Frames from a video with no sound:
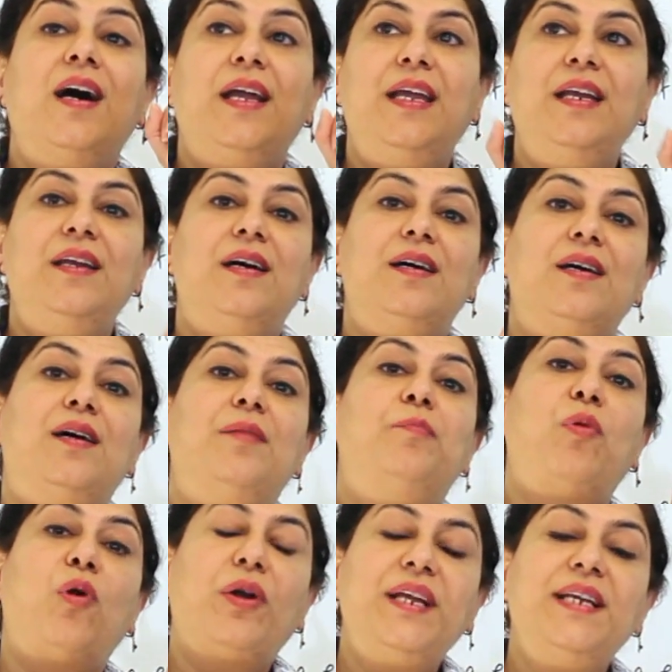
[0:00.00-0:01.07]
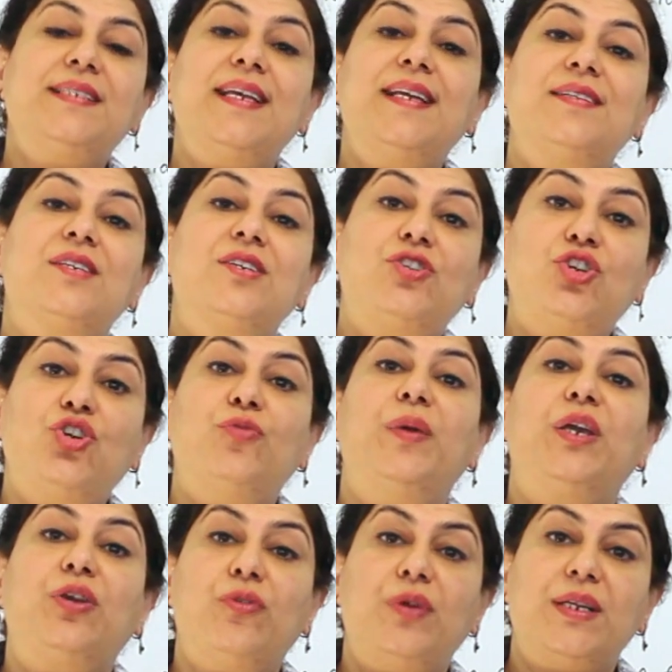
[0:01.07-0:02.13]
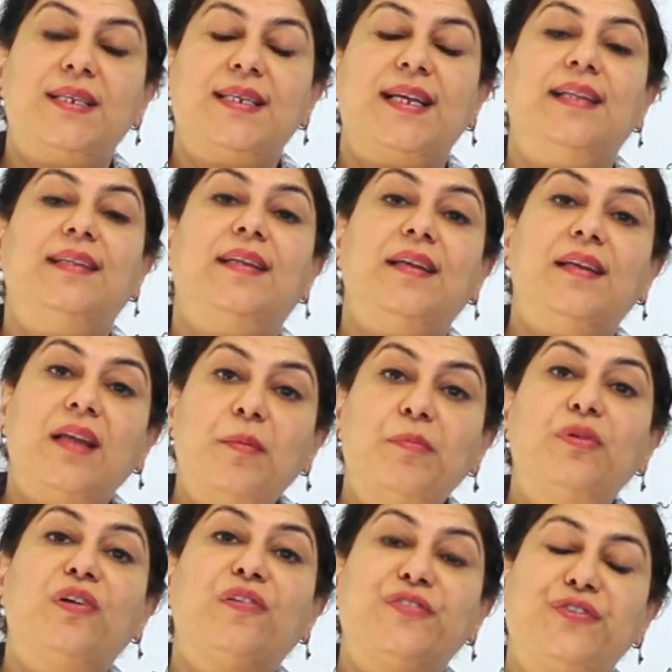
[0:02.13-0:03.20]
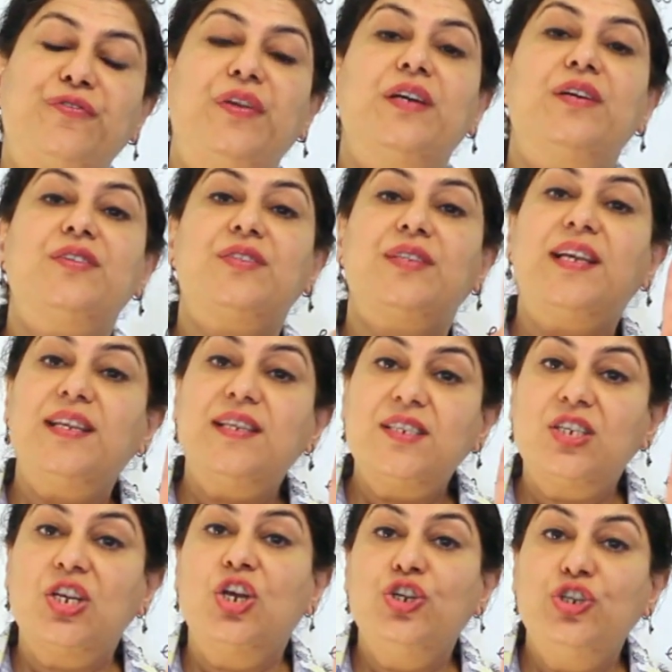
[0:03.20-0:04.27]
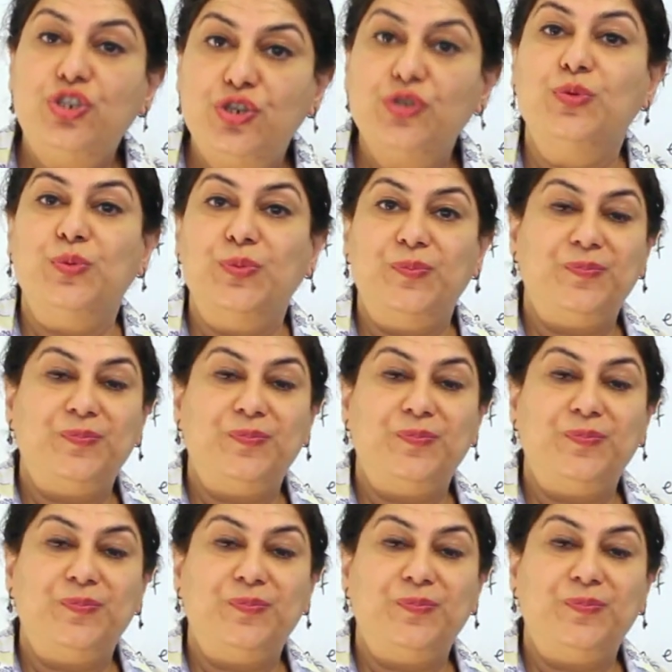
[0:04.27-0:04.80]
in a body-centered cubic unit cell, the number of spheres is 2,